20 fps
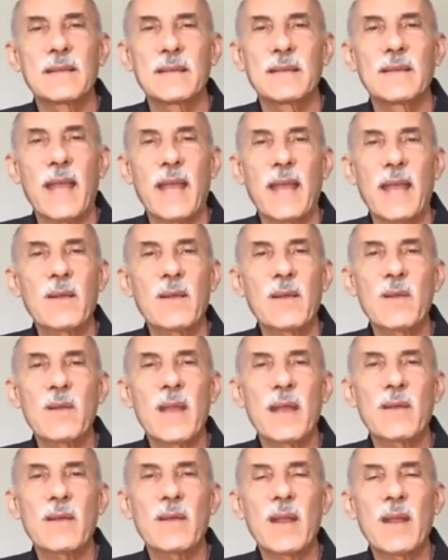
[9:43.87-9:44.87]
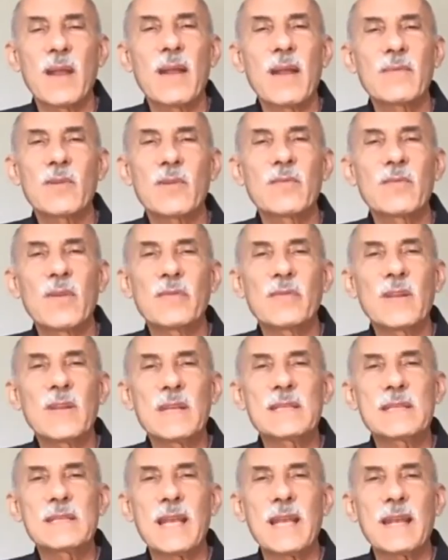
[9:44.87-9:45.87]
Angry, and after
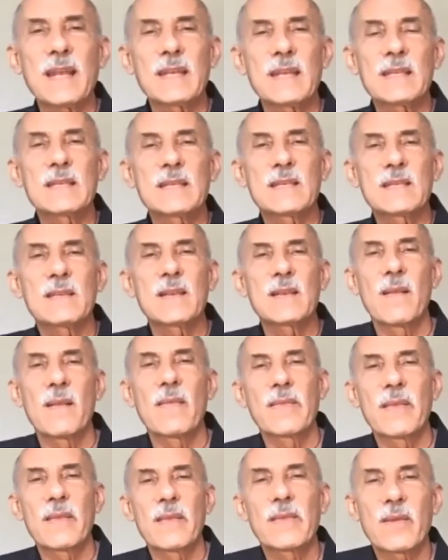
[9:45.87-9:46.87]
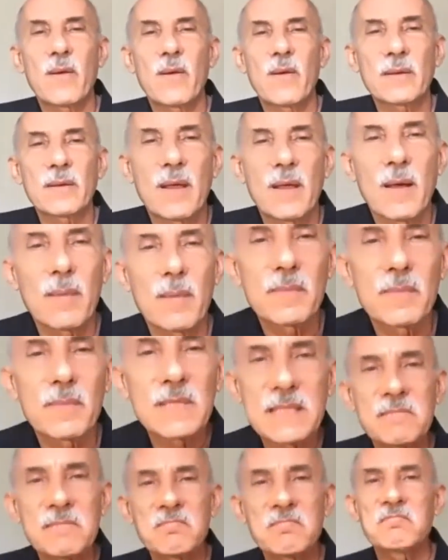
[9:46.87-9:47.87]
15 seconds, the thought
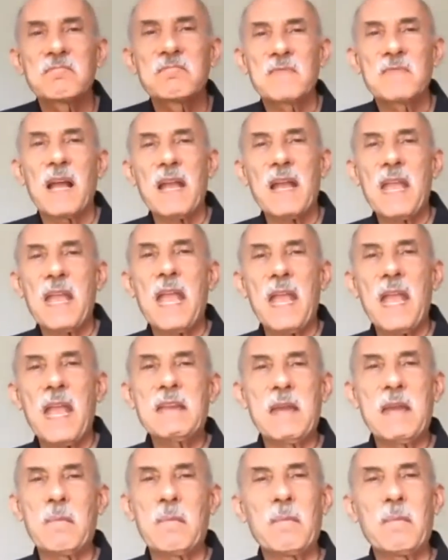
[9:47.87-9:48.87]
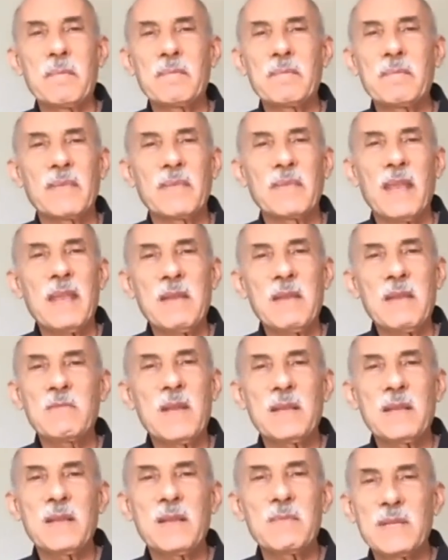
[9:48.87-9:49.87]
comes, I hate him. He
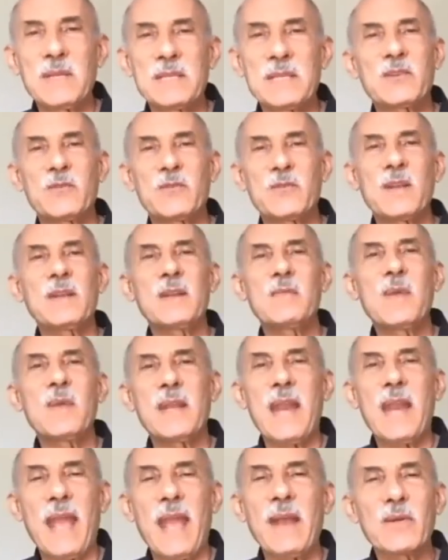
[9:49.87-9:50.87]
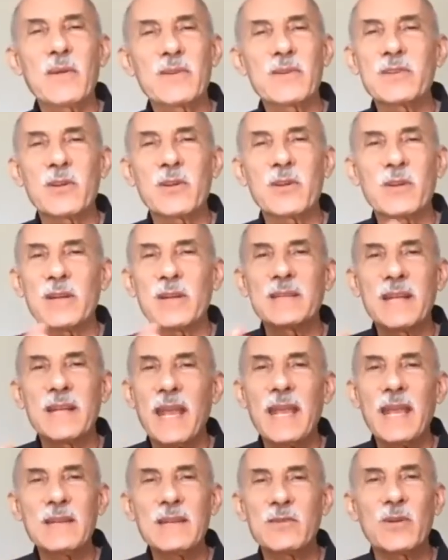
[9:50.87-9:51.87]
really mistreated me. And anger's turned into
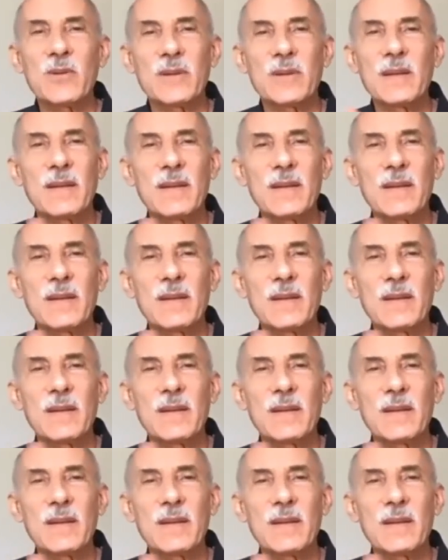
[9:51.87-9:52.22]
hatred.